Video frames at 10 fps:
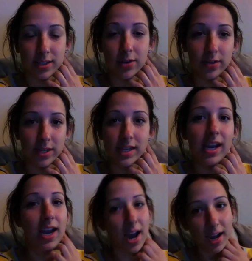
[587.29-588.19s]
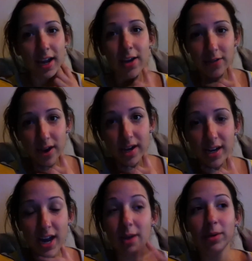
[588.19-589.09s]
So the day I get
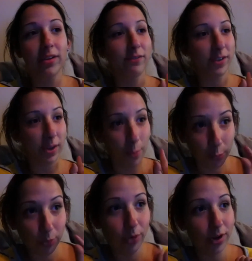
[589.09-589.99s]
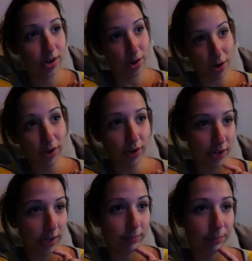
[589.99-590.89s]
ready, I'm going to feel pretty darn
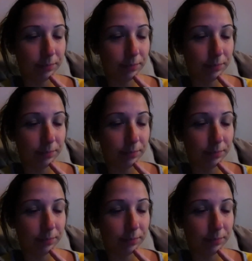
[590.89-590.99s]
good.